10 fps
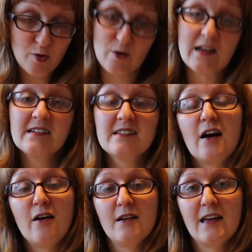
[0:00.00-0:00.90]
point
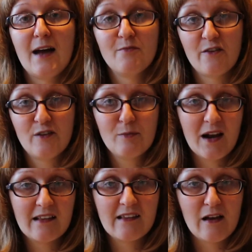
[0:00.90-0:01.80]
I am definitely
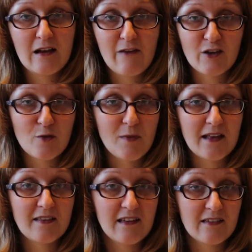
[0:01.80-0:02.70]
planning to have a go at
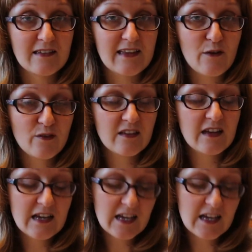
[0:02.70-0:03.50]
making these as gifts,